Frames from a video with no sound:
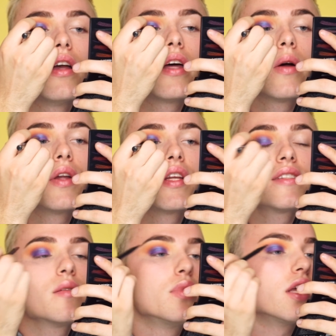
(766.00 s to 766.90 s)
And I want this
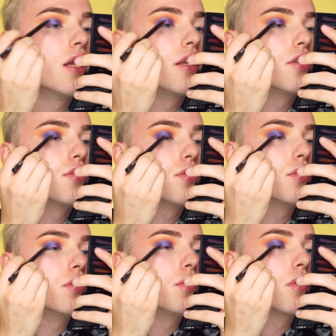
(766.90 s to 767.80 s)
to blend
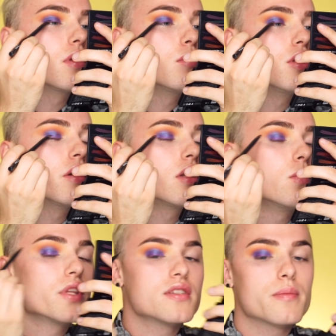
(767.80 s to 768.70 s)
into the blue. I don't
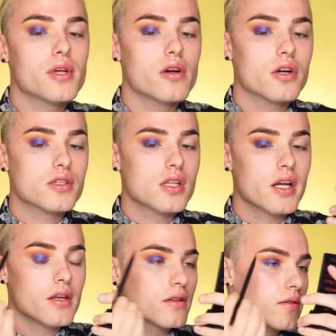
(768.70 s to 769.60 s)
want this to be a harsh
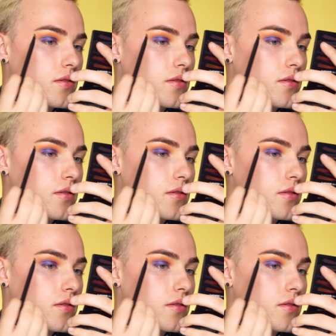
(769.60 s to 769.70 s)
line.